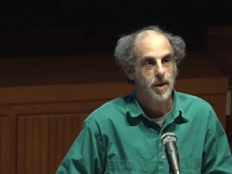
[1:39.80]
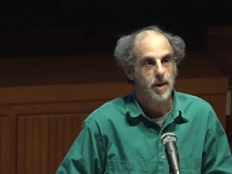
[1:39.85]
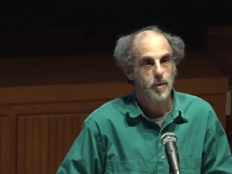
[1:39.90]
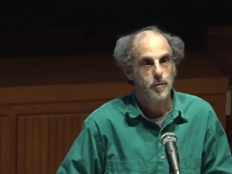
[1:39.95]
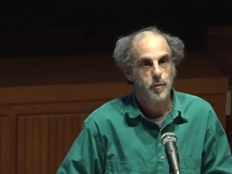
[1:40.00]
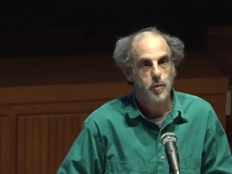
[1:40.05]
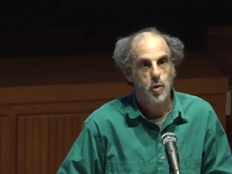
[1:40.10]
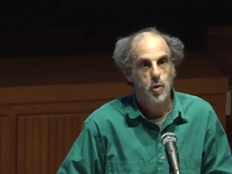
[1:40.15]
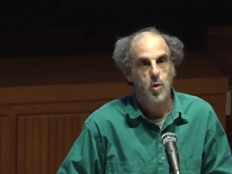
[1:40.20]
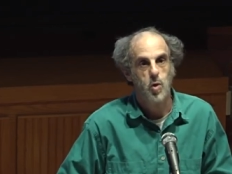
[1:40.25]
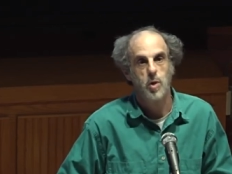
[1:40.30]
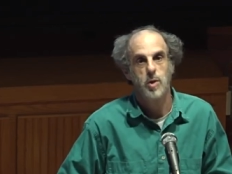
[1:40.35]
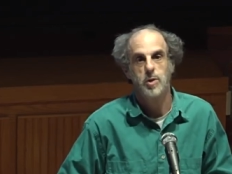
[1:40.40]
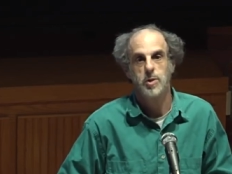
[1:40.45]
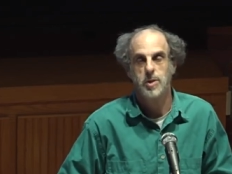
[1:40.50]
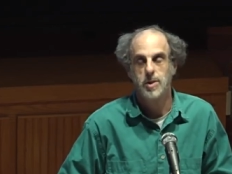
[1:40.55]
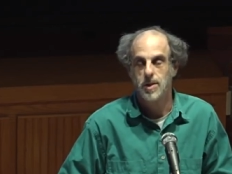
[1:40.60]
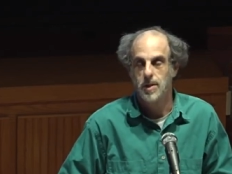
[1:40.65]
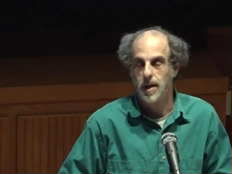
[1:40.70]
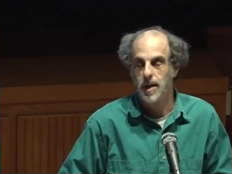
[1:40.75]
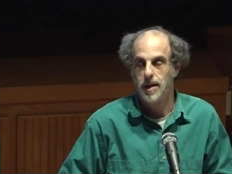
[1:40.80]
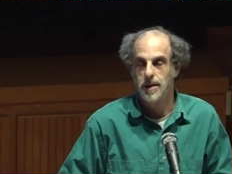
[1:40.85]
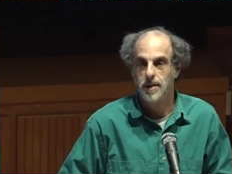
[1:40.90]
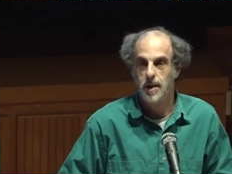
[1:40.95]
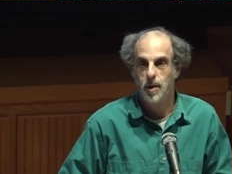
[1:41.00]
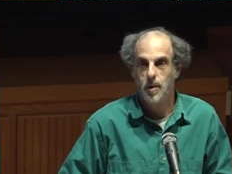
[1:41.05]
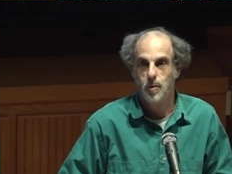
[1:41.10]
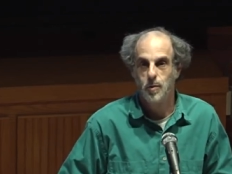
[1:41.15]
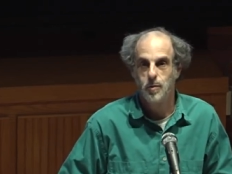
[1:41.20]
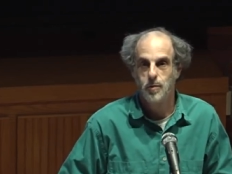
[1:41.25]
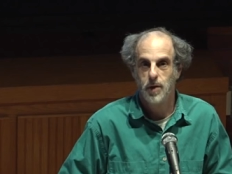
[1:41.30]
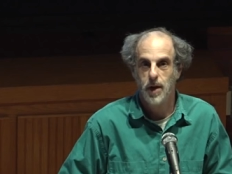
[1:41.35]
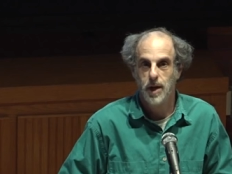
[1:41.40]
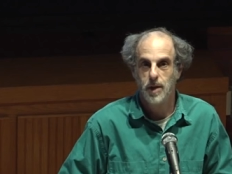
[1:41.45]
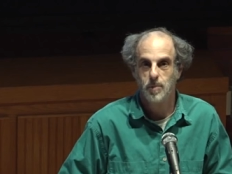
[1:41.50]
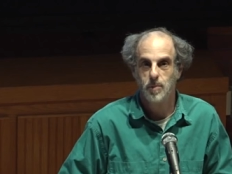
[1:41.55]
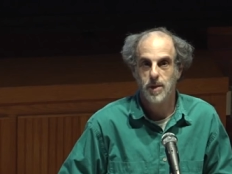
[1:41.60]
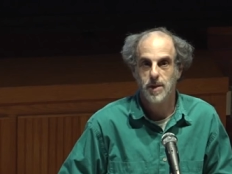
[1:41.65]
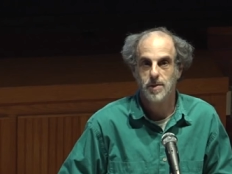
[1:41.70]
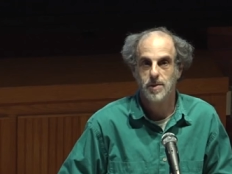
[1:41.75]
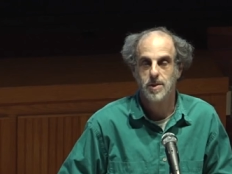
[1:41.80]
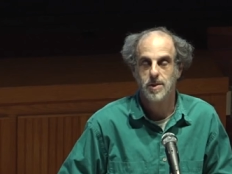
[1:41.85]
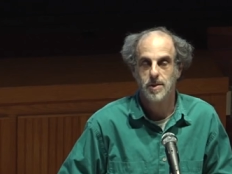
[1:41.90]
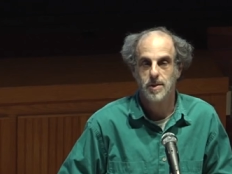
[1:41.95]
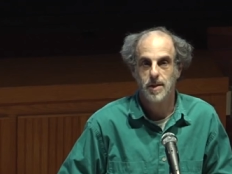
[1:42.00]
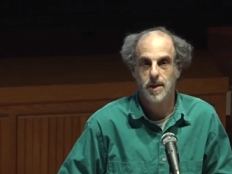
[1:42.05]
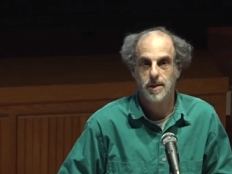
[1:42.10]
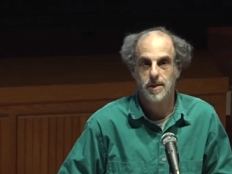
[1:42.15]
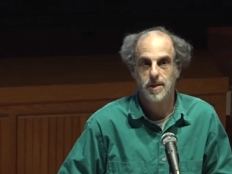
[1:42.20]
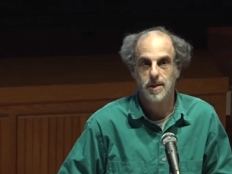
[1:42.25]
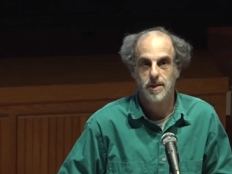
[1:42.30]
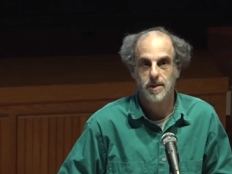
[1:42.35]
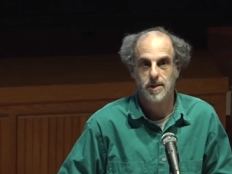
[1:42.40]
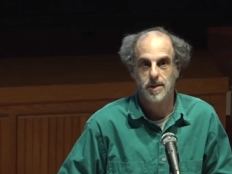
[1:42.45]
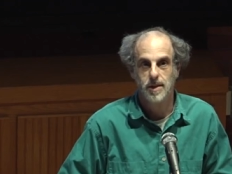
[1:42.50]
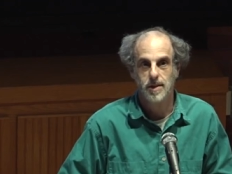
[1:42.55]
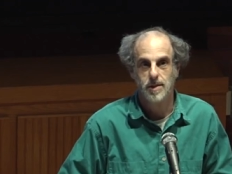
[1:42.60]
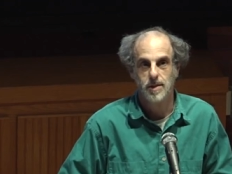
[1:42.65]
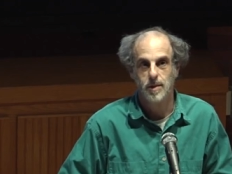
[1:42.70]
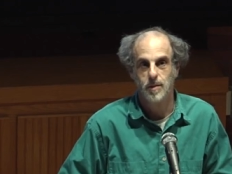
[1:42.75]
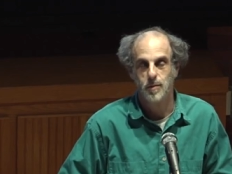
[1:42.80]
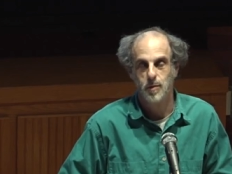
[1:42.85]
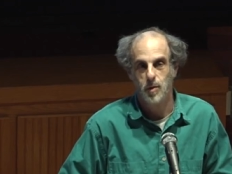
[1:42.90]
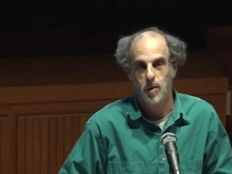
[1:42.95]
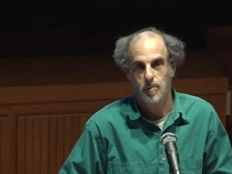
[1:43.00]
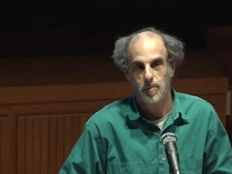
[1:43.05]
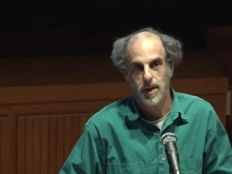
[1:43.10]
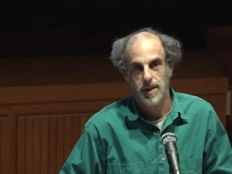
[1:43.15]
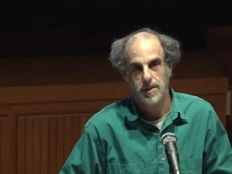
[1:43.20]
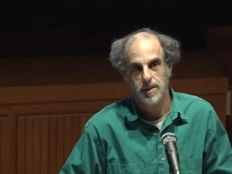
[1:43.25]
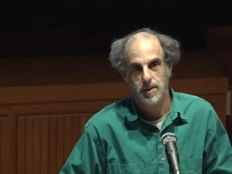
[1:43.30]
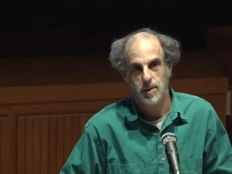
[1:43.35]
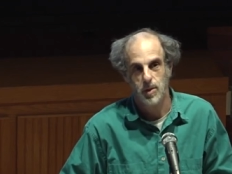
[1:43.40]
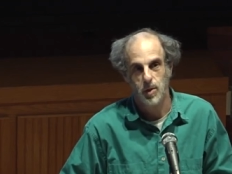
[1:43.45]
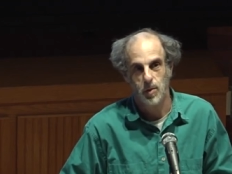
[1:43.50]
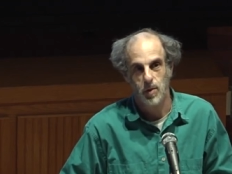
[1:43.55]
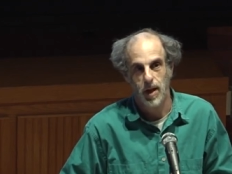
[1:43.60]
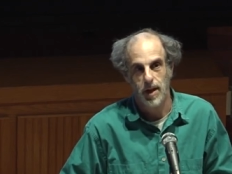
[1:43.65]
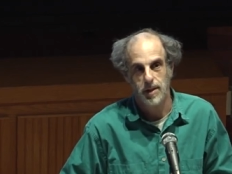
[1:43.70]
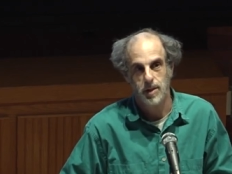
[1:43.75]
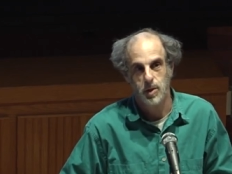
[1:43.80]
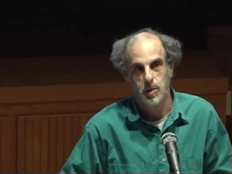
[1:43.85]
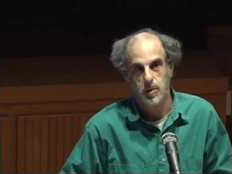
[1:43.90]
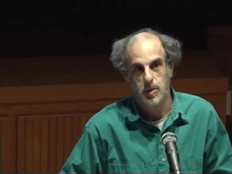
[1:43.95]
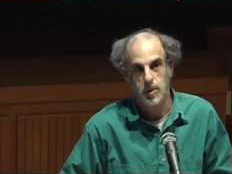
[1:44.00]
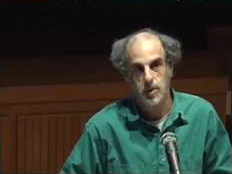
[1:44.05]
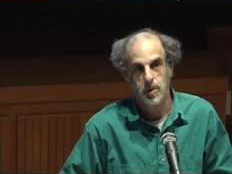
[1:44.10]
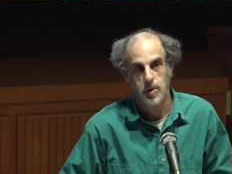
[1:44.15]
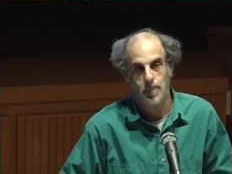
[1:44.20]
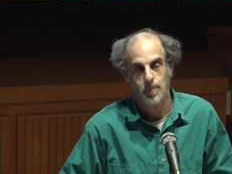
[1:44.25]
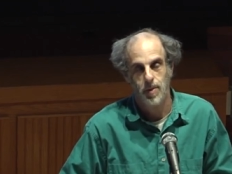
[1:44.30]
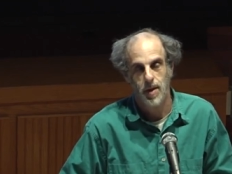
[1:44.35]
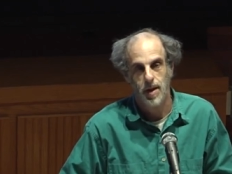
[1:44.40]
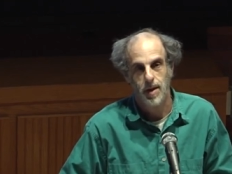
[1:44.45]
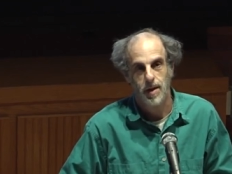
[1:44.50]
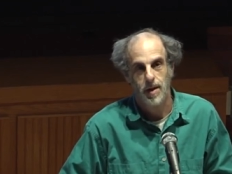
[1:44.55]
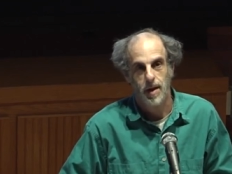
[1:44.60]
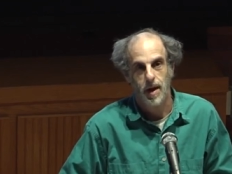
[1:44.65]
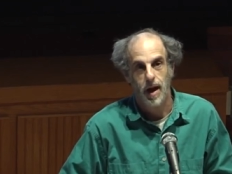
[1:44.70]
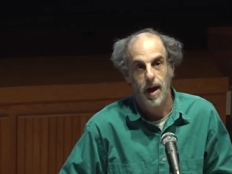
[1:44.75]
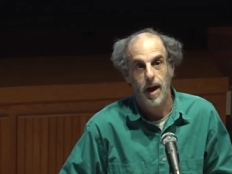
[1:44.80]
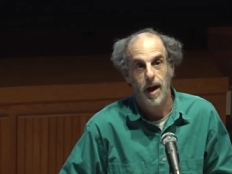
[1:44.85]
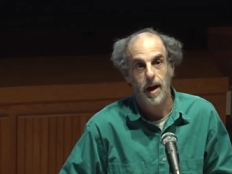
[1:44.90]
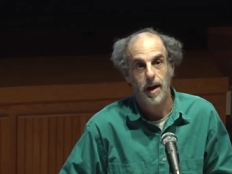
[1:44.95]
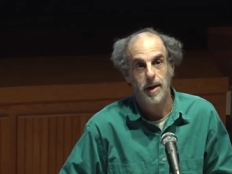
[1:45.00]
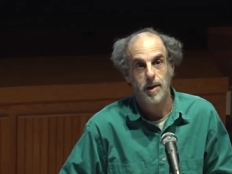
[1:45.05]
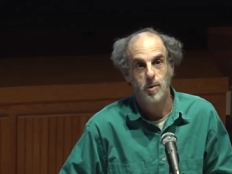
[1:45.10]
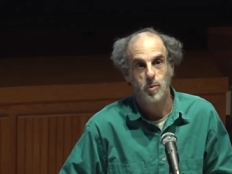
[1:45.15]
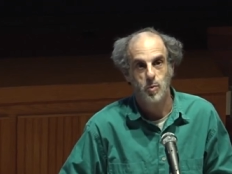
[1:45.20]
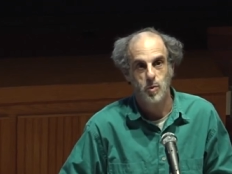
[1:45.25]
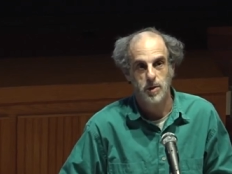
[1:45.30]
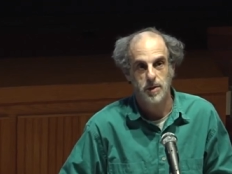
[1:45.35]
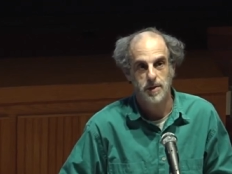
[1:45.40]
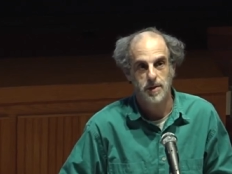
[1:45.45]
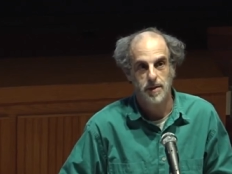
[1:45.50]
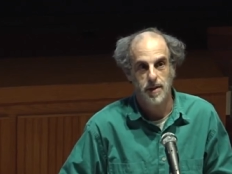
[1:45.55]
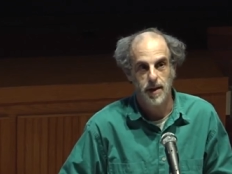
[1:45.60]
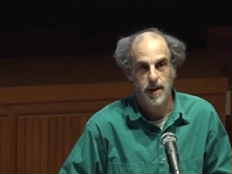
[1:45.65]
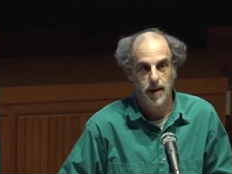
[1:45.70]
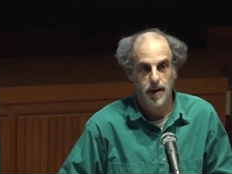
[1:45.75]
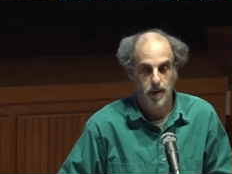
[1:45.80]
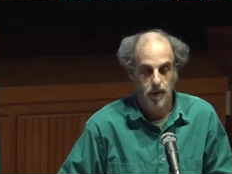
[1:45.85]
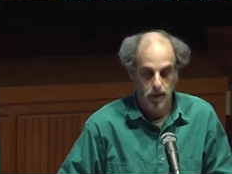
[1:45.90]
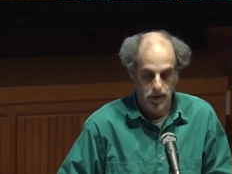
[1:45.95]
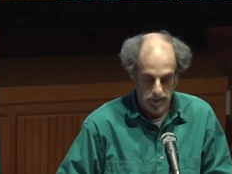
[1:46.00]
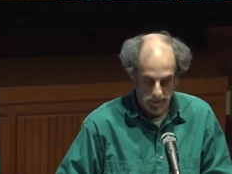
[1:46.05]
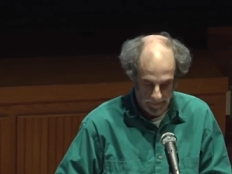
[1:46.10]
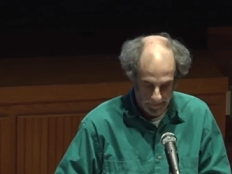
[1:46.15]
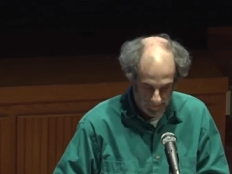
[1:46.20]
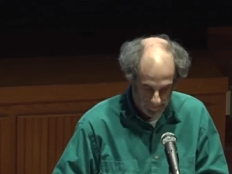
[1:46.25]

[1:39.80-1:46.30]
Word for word: of course I know Feynman's 1964 messenger lectures. I was there.